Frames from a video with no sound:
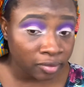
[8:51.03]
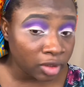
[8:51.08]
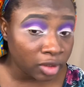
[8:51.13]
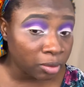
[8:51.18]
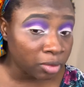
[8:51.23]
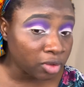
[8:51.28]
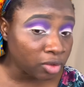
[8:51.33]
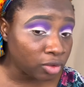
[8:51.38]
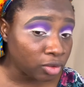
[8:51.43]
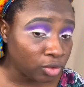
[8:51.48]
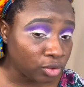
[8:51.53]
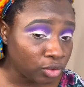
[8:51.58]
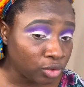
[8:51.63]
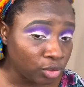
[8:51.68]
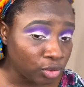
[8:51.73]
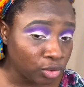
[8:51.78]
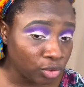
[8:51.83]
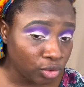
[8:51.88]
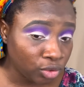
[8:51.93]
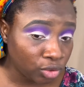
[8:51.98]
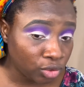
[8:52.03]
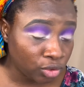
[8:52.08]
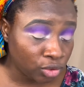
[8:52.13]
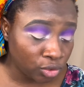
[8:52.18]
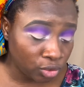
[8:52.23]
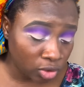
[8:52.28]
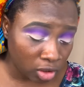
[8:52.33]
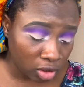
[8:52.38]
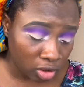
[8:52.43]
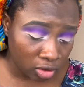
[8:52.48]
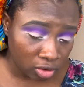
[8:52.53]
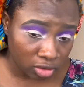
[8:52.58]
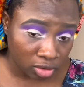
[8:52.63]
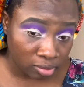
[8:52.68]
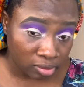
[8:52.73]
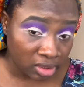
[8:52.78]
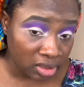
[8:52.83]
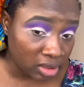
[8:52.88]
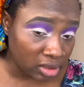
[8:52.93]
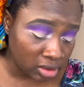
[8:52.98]
I'm gonna use two colors
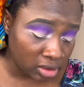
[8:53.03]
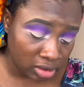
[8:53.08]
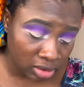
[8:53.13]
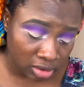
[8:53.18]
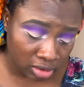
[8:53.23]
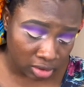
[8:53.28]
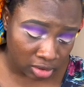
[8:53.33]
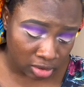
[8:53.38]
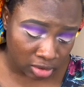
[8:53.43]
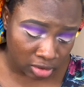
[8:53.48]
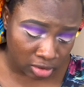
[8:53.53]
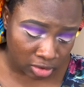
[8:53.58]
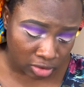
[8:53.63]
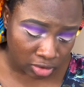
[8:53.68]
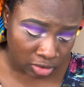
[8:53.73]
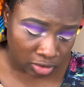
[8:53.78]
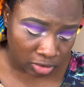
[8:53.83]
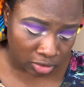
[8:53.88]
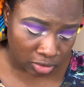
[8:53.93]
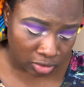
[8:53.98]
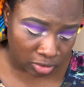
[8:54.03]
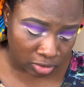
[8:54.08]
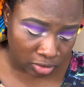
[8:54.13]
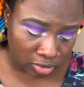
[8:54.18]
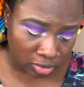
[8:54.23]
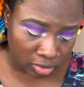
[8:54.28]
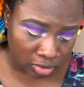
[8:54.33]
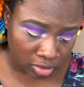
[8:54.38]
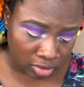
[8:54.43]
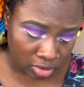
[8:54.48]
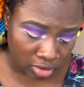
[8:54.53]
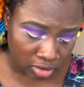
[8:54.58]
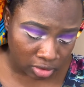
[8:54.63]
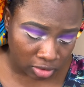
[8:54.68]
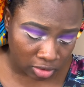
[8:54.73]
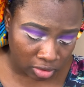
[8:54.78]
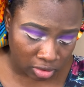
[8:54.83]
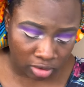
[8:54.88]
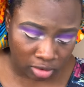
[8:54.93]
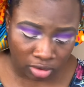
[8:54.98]
on my lid. So
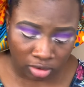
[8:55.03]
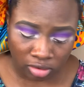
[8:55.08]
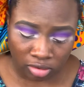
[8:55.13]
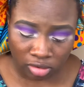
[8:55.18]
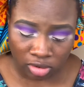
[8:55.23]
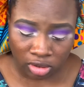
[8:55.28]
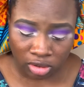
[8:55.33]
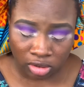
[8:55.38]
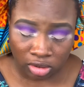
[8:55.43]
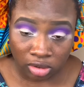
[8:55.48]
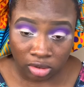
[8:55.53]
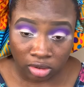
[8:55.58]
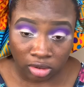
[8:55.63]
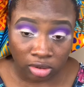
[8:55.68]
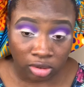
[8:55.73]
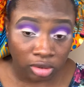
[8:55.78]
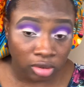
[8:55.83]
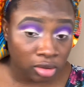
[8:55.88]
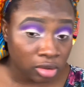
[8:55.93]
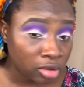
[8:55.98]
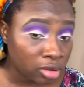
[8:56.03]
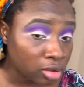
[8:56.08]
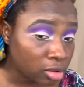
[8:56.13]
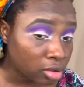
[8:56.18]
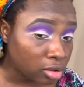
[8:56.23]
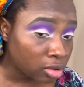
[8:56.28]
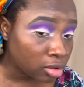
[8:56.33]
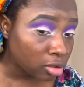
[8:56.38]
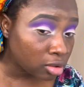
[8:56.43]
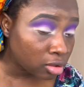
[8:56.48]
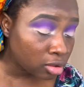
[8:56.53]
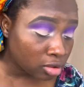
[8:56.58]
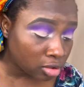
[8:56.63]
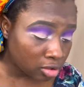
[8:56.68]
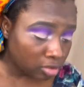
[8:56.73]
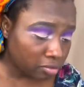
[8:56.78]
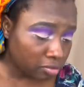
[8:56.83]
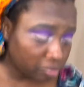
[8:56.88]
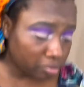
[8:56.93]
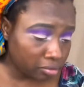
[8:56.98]
let's cut the crease.
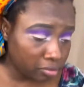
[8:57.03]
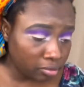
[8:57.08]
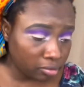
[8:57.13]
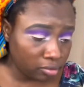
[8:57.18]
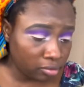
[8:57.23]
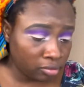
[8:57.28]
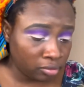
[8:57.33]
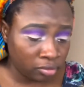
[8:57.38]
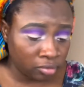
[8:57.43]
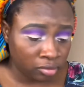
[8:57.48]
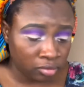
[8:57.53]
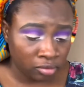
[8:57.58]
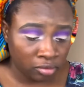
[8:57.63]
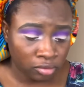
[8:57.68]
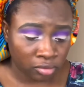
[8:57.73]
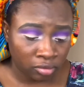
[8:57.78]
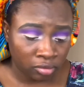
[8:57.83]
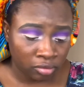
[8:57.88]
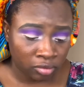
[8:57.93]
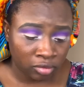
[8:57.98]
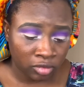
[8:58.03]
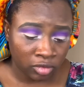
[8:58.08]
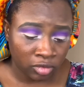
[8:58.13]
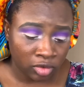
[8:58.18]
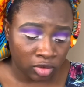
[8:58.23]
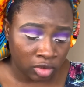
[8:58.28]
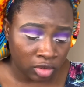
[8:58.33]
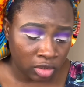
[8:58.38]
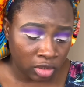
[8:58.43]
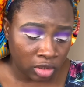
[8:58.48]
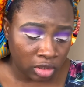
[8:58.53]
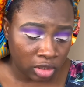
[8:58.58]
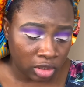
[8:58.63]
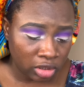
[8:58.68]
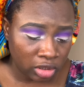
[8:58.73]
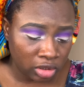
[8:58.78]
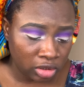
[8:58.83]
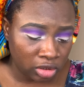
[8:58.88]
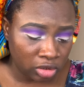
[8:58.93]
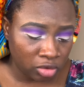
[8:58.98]
And
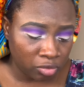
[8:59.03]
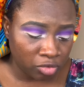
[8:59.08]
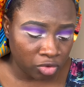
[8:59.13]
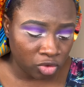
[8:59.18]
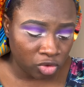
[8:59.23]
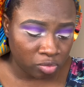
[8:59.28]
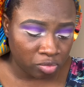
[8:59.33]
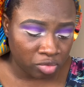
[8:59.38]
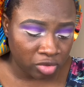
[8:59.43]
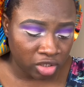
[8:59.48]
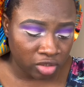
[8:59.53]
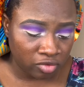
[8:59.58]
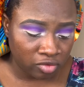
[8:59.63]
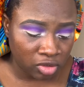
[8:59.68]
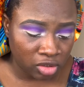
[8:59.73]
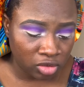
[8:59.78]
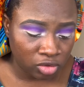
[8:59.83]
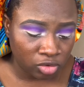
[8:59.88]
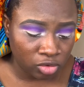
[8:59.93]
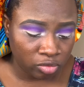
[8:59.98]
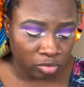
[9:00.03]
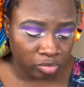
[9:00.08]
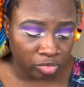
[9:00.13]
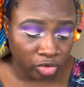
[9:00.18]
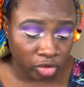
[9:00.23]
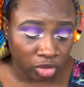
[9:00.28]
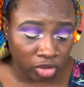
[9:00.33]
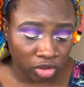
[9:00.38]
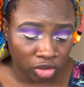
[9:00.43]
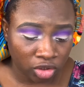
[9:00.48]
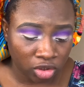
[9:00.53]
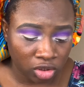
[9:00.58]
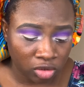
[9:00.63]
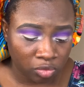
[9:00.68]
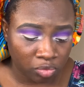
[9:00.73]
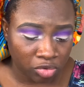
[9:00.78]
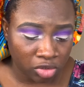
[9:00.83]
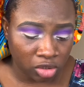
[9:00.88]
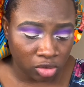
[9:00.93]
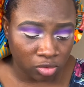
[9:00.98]
this is supposed to be a really good brush,
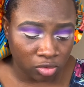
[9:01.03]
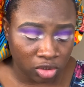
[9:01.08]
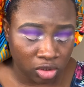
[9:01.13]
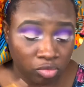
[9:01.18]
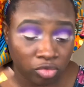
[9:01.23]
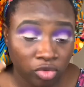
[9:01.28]
this p.louise